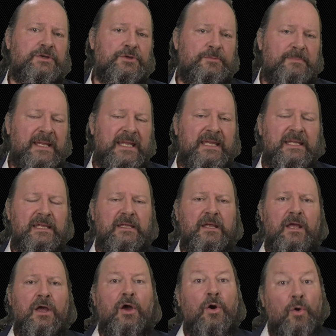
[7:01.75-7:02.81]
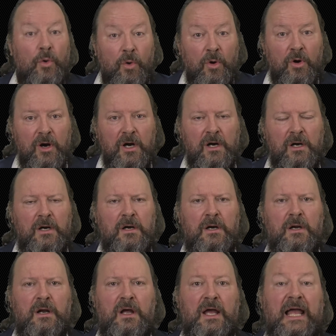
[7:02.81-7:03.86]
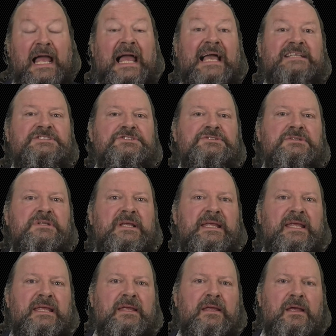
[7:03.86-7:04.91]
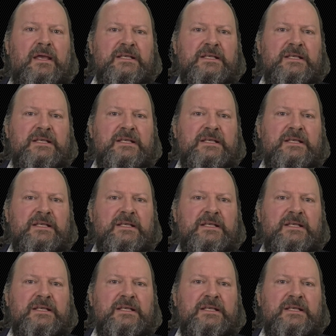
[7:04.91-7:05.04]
could be, or actually